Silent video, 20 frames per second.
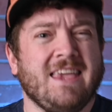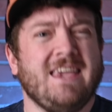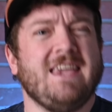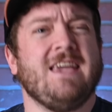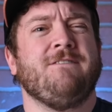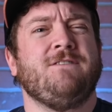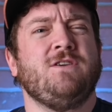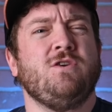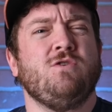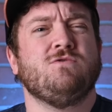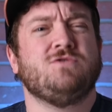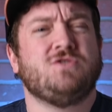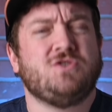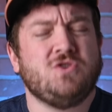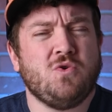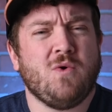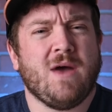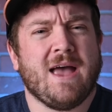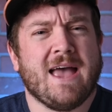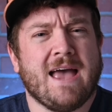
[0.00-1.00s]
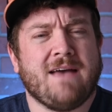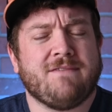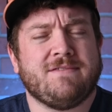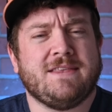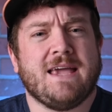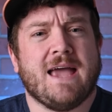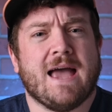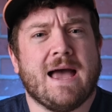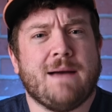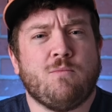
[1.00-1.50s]
If you do have
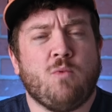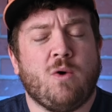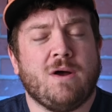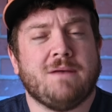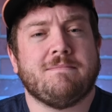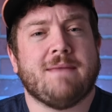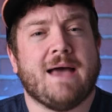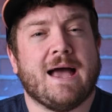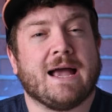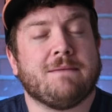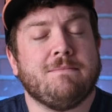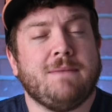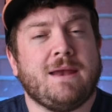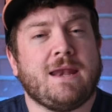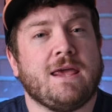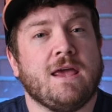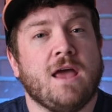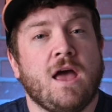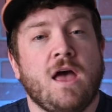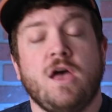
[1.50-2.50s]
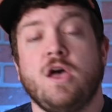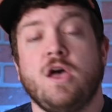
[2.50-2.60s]
the M1 Mac Mini,